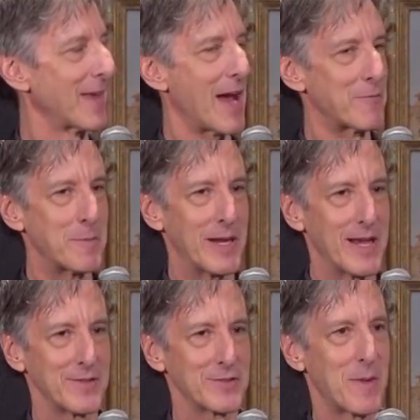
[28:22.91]
everybody
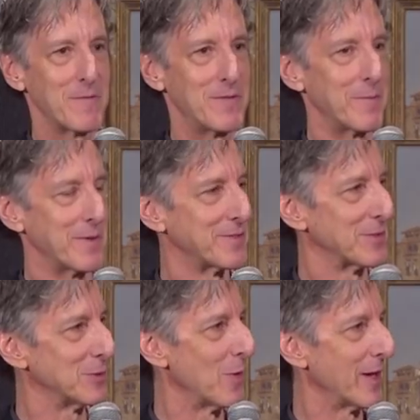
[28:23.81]
else in my family was
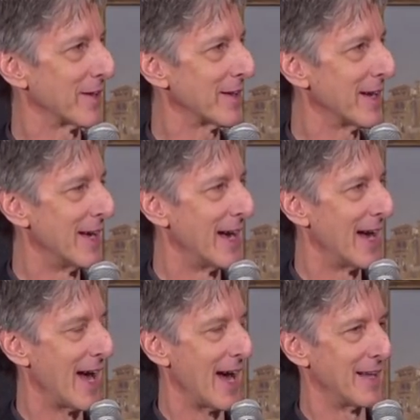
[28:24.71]
a lawyer.
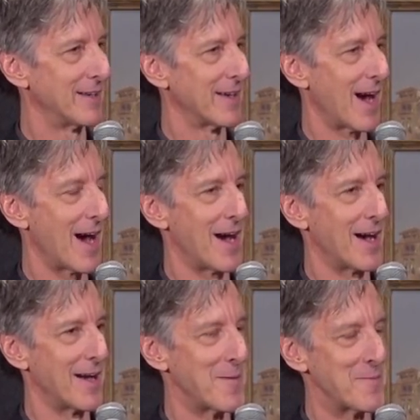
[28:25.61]
And
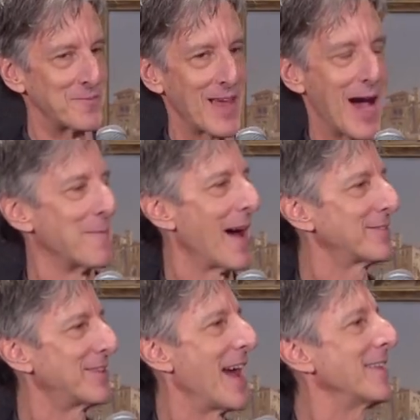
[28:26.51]
I'm
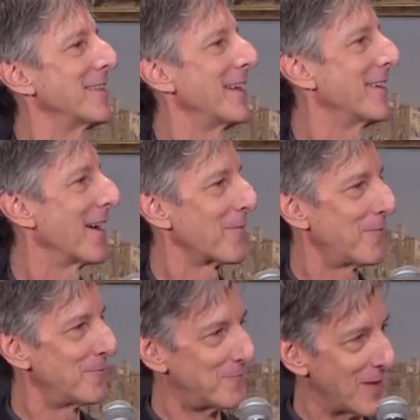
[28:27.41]
not saying that a
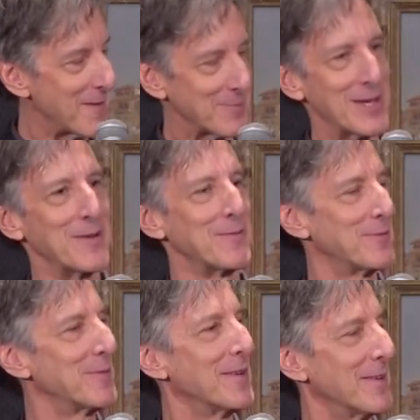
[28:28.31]
family
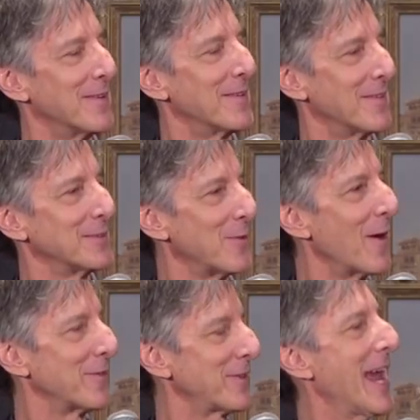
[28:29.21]
of
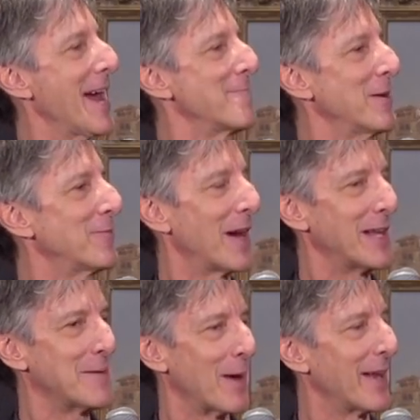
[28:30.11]
lawyers can't be
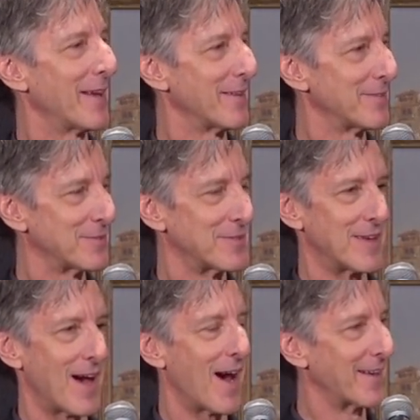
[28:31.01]
funny, but it is
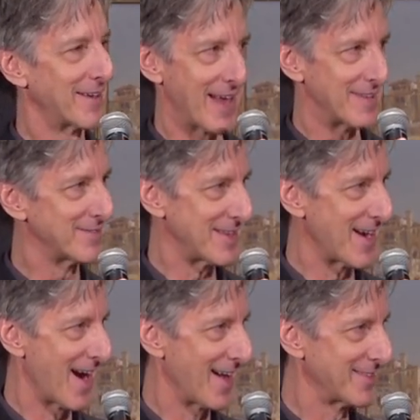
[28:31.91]
against
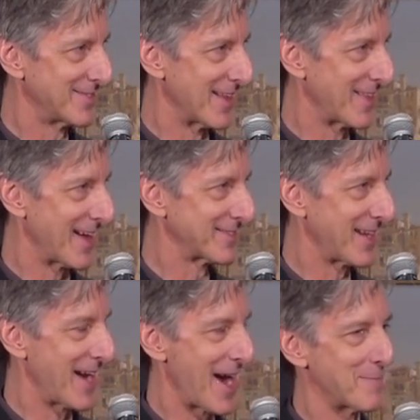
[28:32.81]
the odds that that's
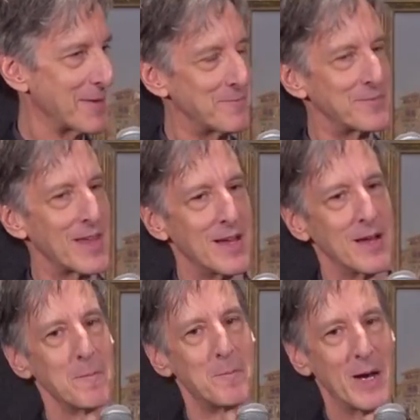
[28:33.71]
gonna happen.
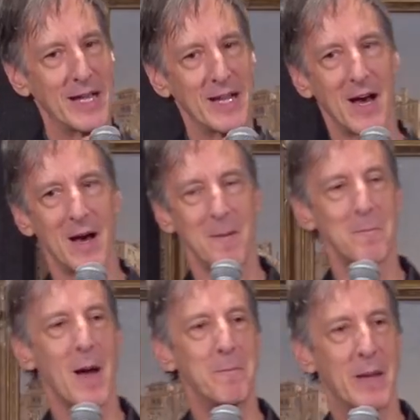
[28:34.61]
But
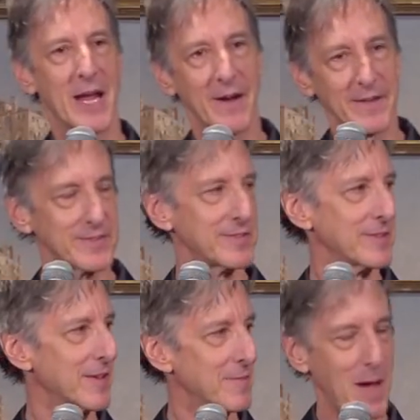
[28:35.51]
my
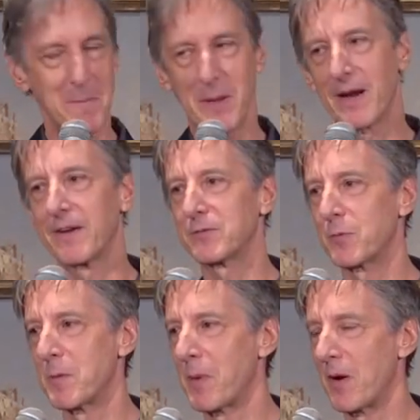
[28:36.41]
parents
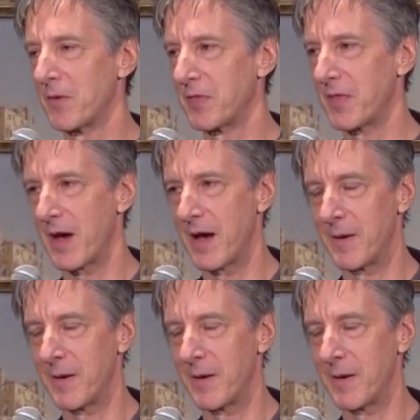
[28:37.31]
were both,